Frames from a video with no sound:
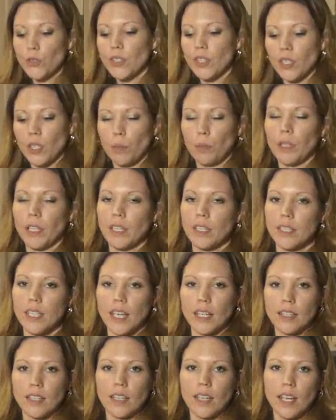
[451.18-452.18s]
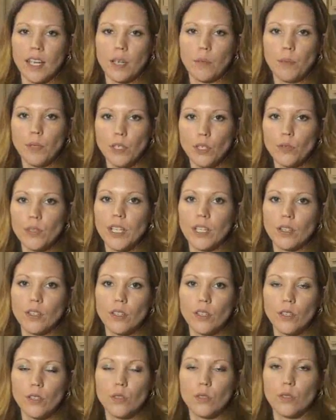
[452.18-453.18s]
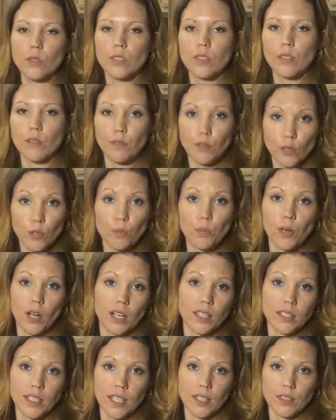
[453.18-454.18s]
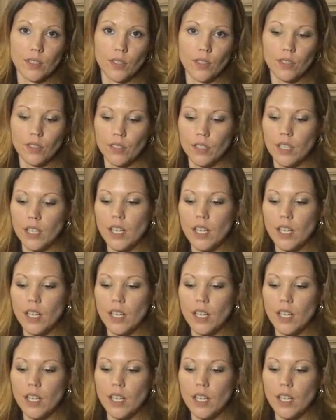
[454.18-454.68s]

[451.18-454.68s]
using the Blendtec today, but you could use the food processor.